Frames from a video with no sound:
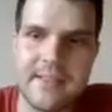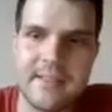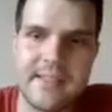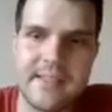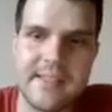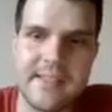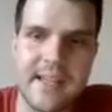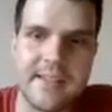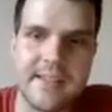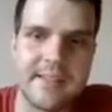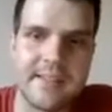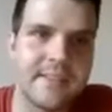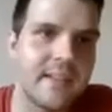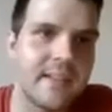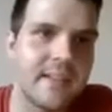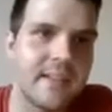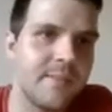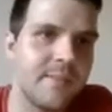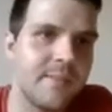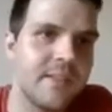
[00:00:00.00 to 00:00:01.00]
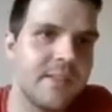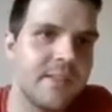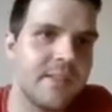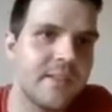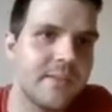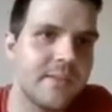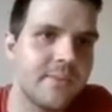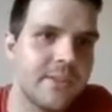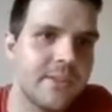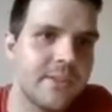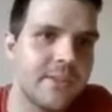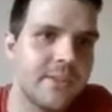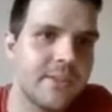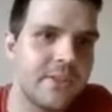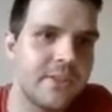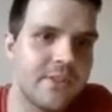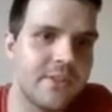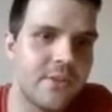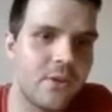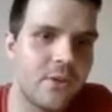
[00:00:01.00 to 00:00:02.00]
das Essen, dann die Miete, which is an
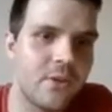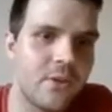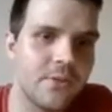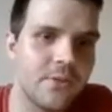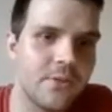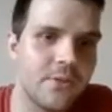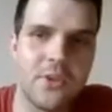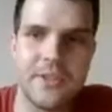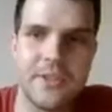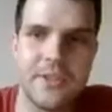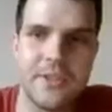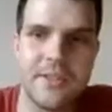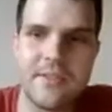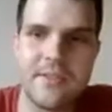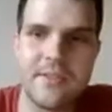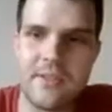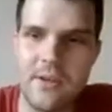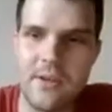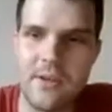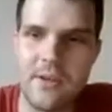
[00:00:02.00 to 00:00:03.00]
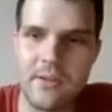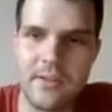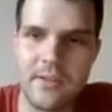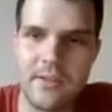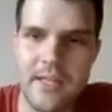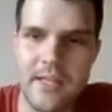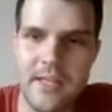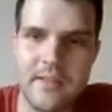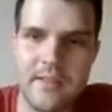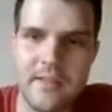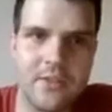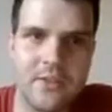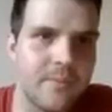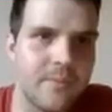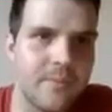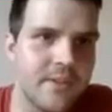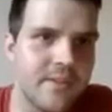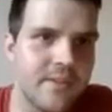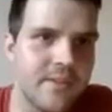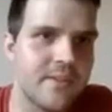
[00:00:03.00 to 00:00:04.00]
old communist slogan that the
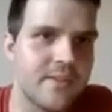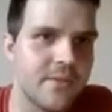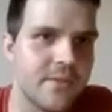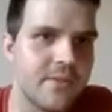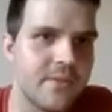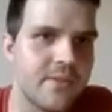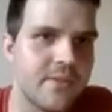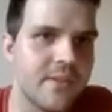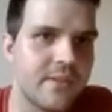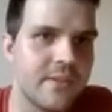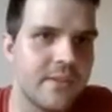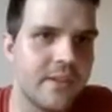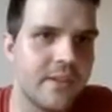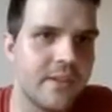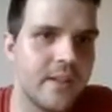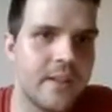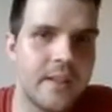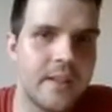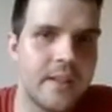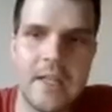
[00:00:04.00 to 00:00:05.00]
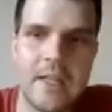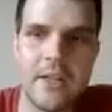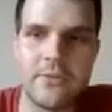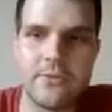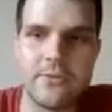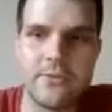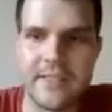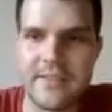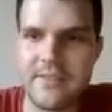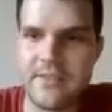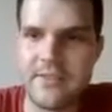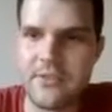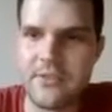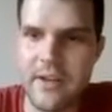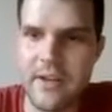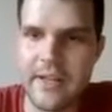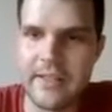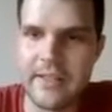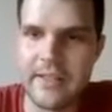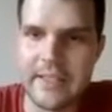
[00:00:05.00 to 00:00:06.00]
communists used on a rent
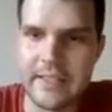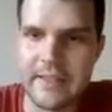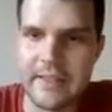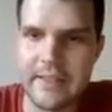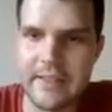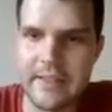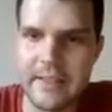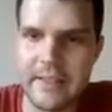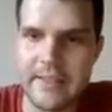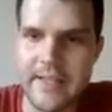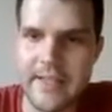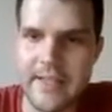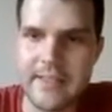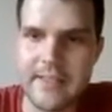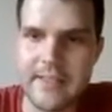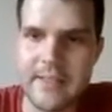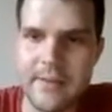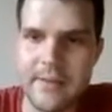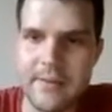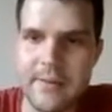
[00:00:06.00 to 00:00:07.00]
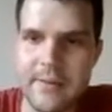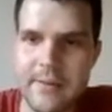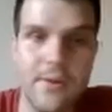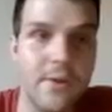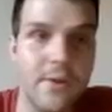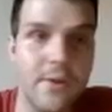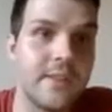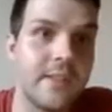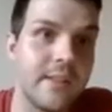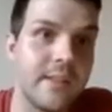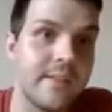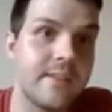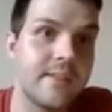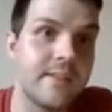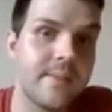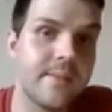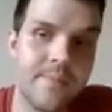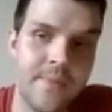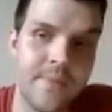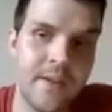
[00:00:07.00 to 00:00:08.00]
strike in the 1930s,
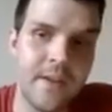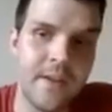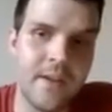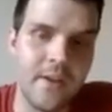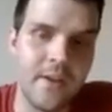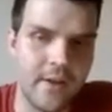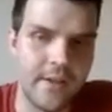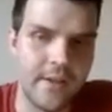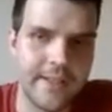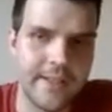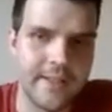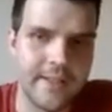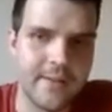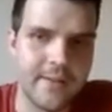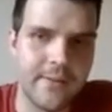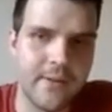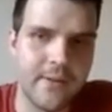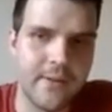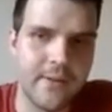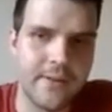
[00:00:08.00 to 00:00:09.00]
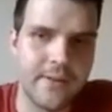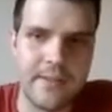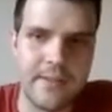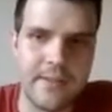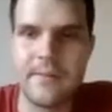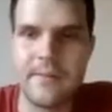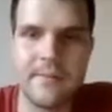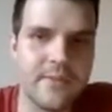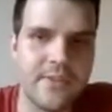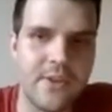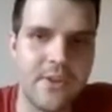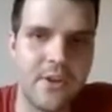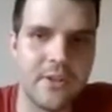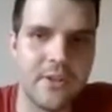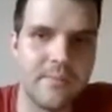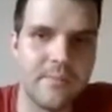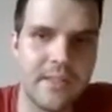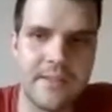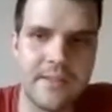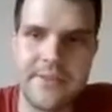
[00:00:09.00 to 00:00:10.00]
early 1930s. So
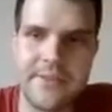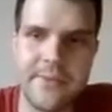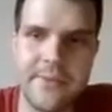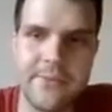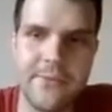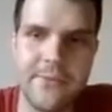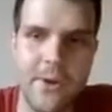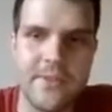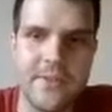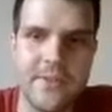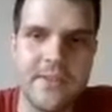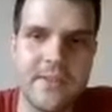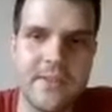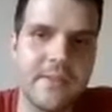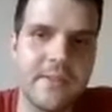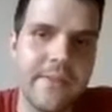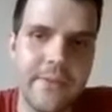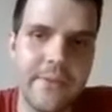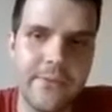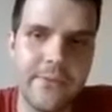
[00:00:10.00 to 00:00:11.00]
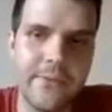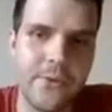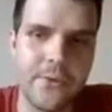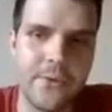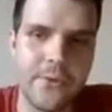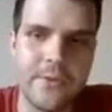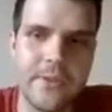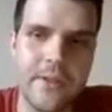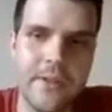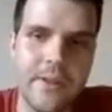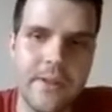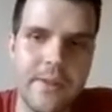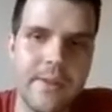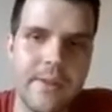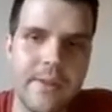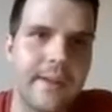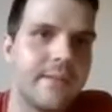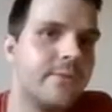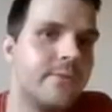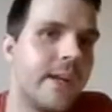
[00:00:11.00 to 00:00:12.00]
it means first food,
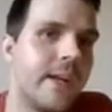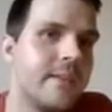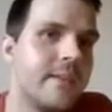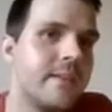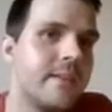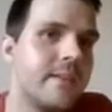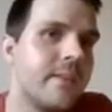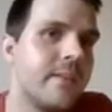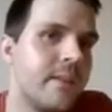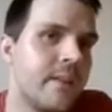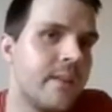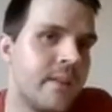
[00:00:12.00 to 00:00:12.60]
then rent.